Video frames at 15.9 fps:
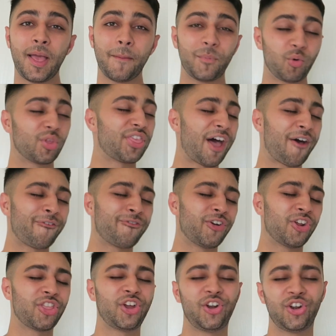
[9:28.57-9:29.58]
But without
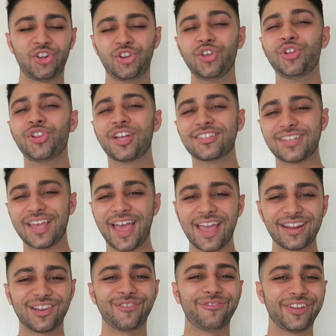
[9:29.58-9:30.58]
further ado, let's
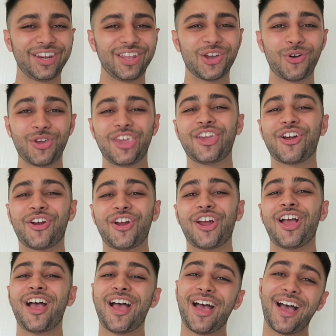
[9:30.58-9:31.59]
end the video
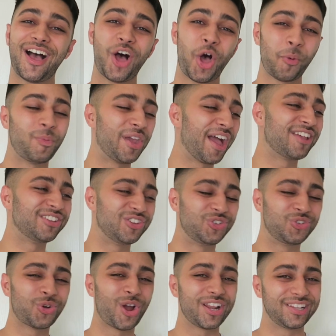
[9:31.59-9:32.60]
here. Hope you guys
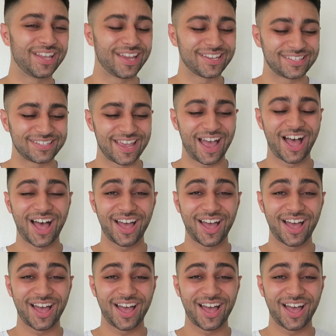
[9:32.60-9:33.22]
enjoyed this.